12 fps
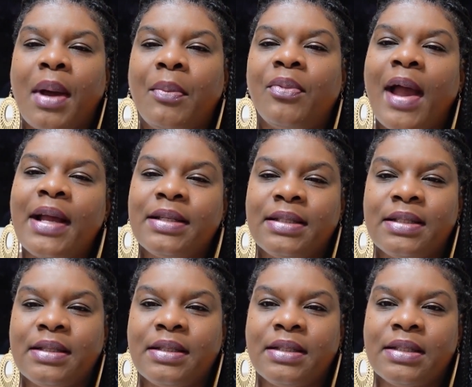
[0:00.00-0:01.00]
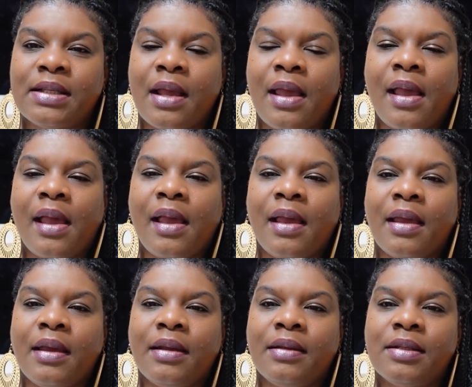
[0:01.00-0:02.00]
my practices
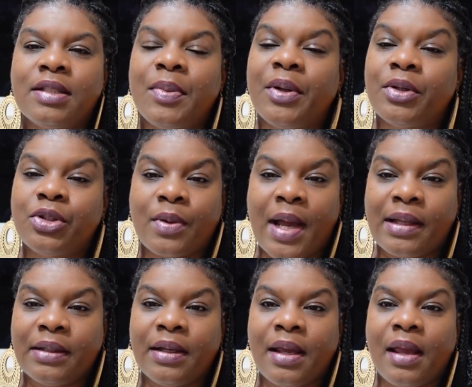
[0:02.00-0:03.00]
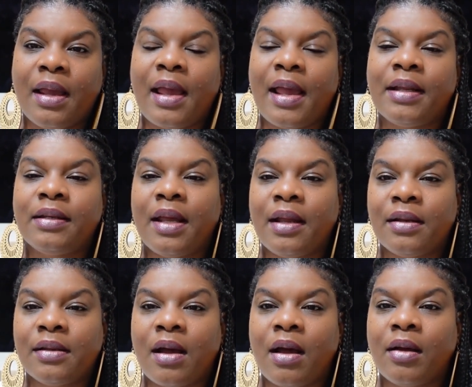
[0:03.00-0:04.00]
in spirituality
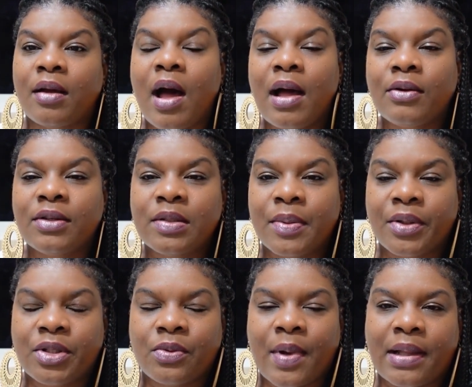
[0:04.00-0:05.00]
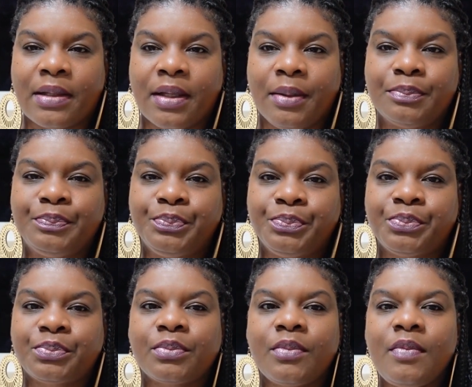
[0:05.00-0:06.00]
and Congo spirituality.
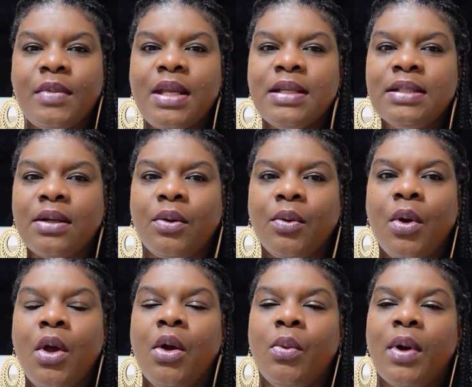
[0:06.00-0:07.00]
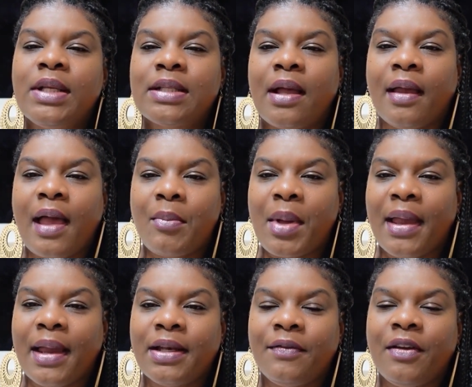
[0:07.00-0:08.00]
So once I got my
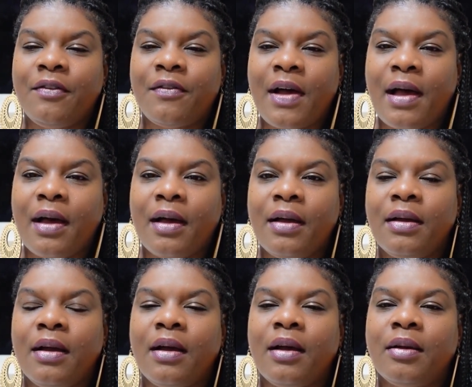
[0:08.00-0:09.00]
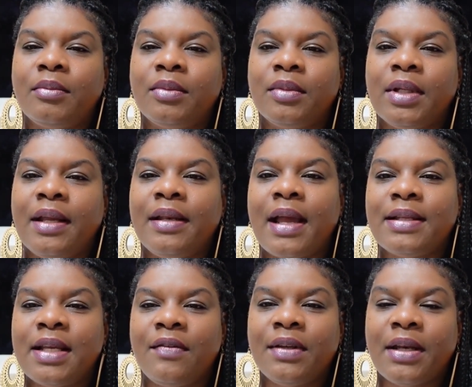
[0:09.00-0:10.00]
Hand of Ifa in
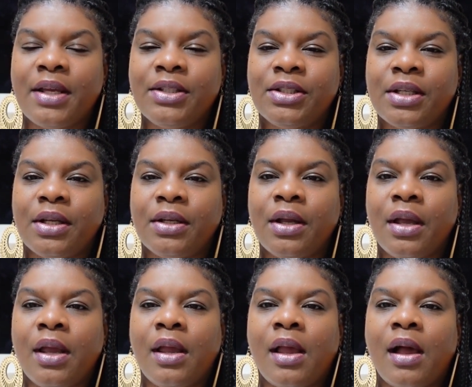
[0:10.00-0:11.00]
that divination,